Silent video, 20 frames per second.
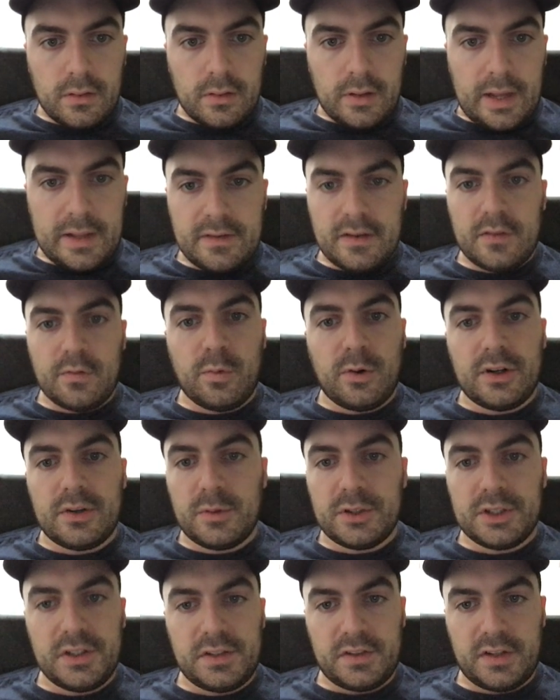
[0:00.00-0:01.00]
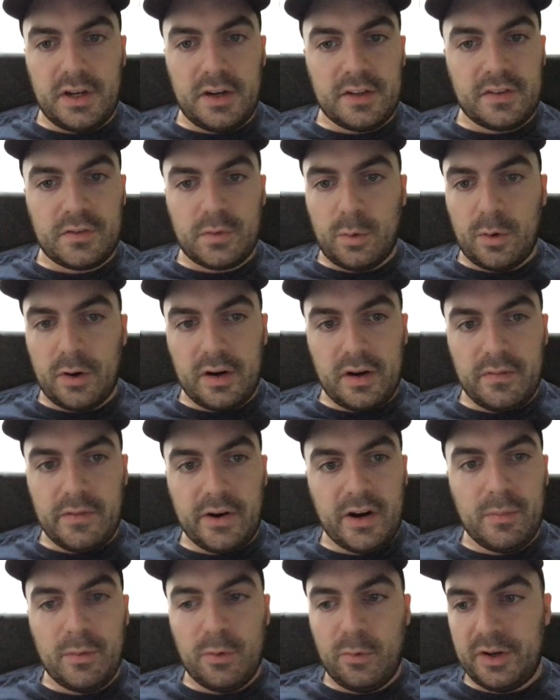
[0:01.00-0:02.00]
since we're just going to store it in a
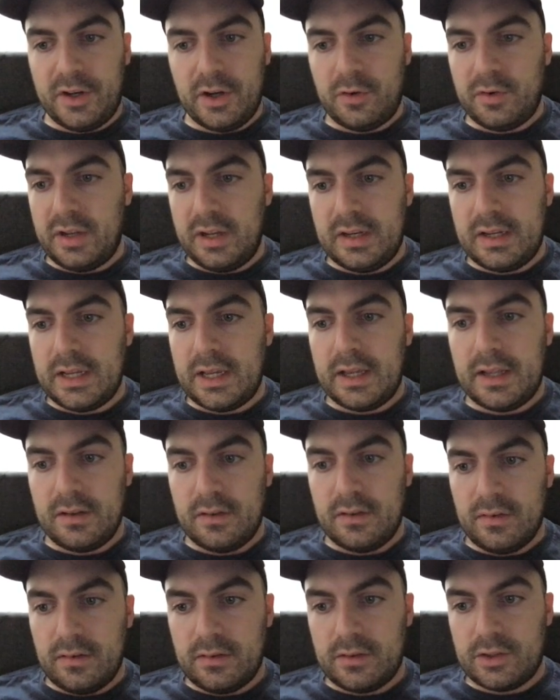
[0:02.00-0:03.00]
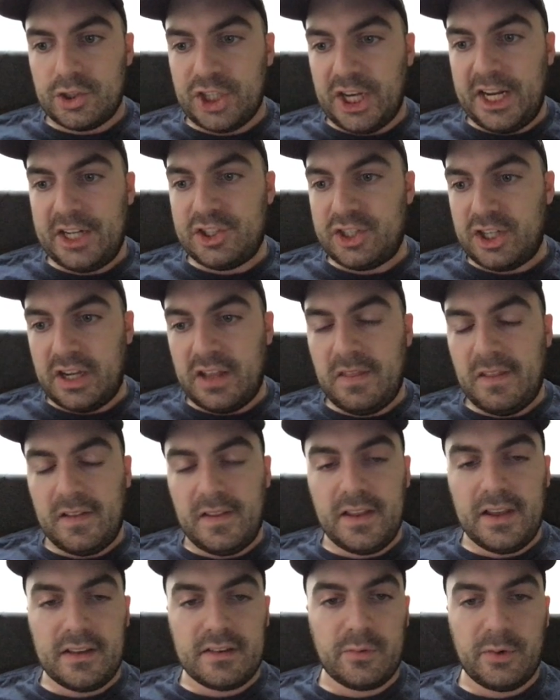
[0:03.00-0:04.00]
variable, we don't need to change it in the
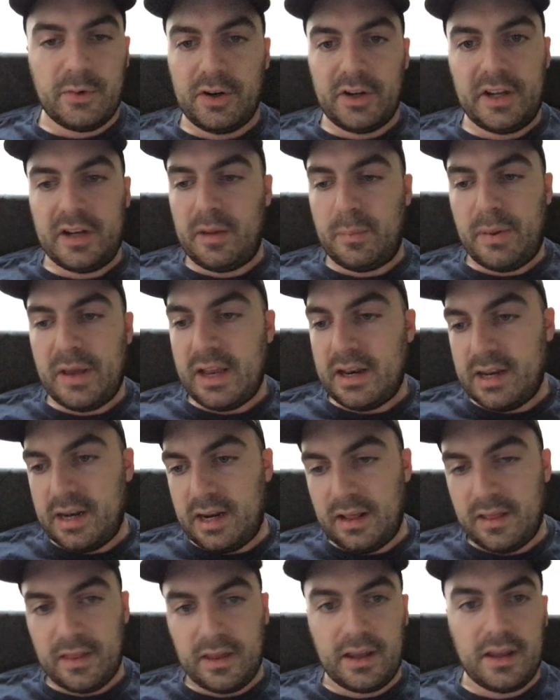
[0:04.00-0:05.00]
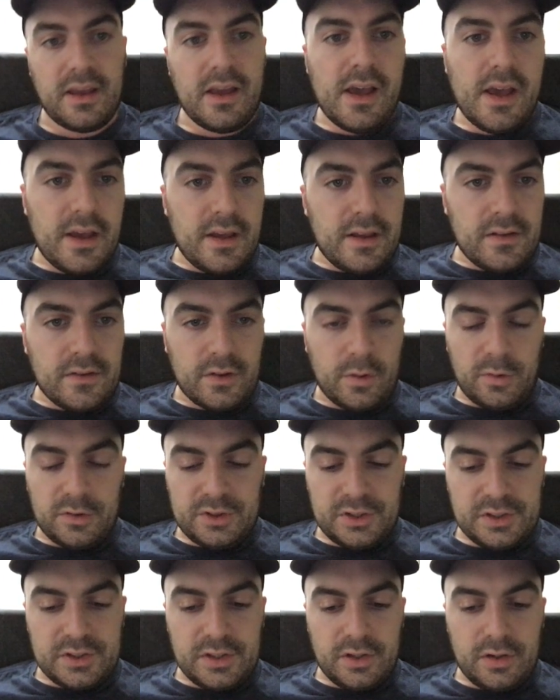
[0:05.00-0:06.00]
list. We don't need to append anything. So we'll
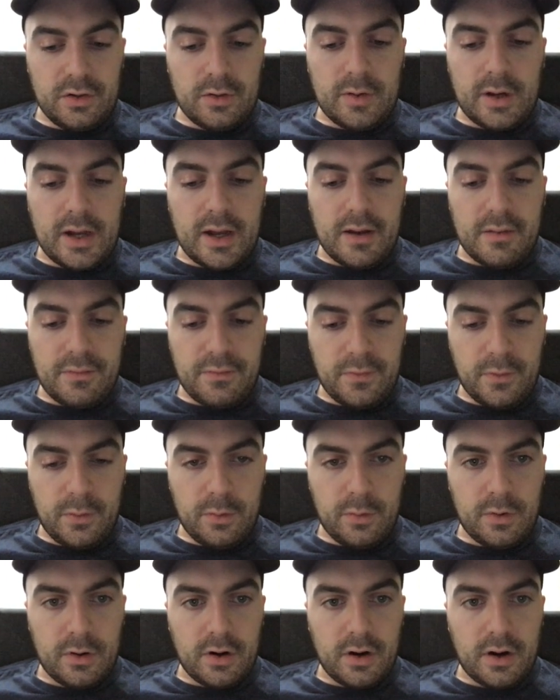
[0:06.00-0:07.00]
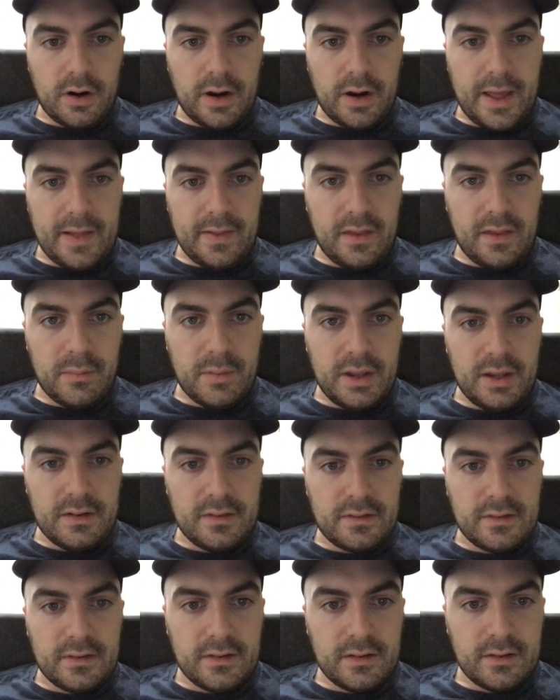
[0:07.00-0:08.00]
just do for
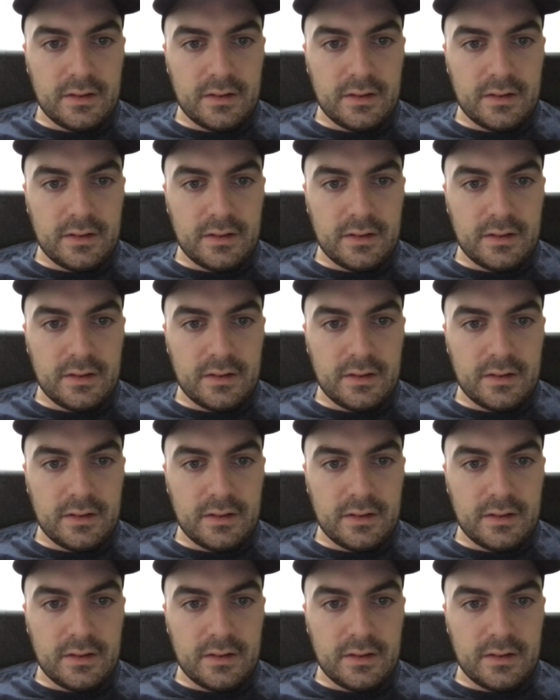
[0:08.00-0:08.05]
element.